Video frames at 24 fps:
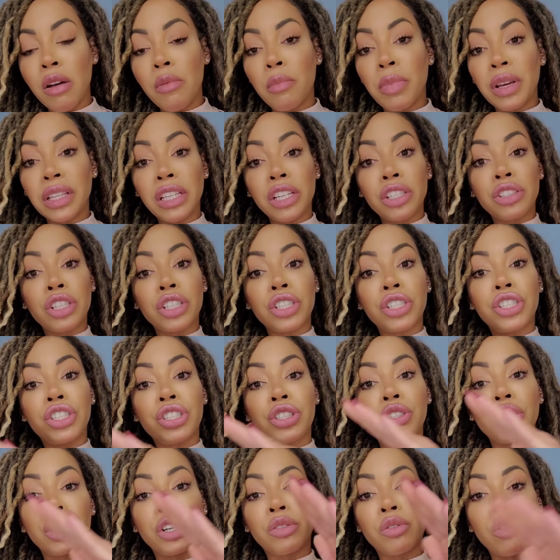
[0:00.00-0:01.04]
but there's a
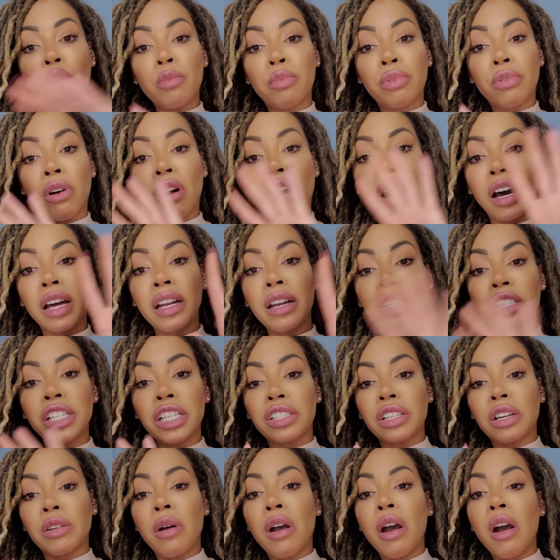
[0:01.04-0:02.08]
general broad,
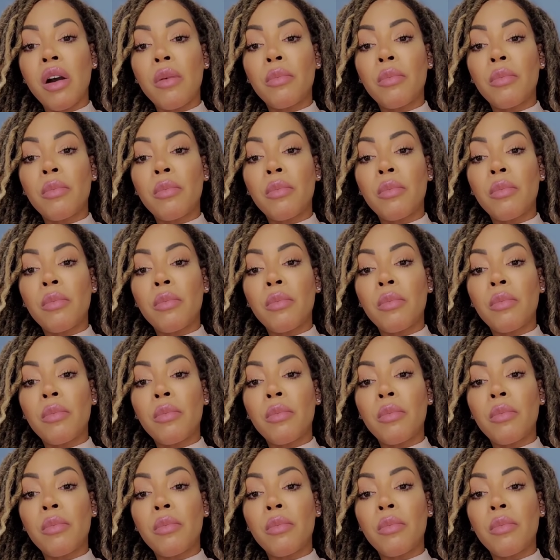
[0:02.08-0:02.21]
there's a